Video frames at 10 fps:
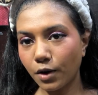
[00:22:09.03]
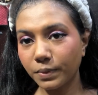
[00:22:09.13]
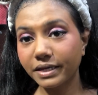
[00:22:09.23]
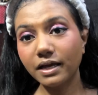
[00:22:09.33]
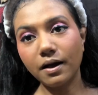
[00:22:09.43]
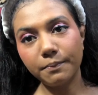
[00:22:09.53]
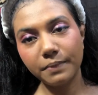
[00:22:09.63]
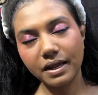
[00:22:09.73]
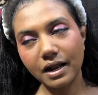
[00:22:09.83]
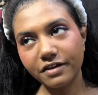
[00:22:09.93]
Yeah,
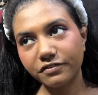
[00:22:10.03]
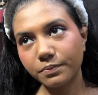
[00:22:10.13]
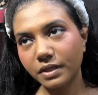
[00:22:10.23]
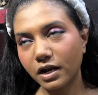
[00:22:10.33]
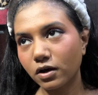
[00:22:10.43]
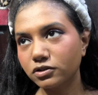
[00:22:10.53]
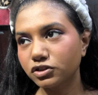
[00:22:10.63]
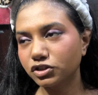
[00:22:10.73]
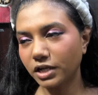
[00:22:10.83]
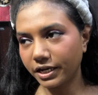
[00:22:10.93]
my life from then on
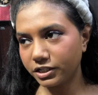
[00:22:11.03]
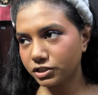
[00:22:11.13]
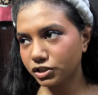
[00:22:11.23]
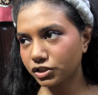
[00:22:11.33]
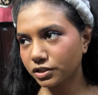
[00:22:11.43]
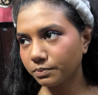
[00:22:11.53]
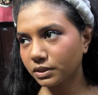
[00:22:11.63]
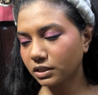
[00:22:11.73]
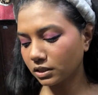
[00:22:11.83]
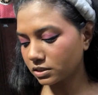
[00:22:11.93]
changed
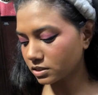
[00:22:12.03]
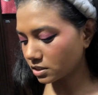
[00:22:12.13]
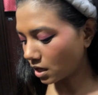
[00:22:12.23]
because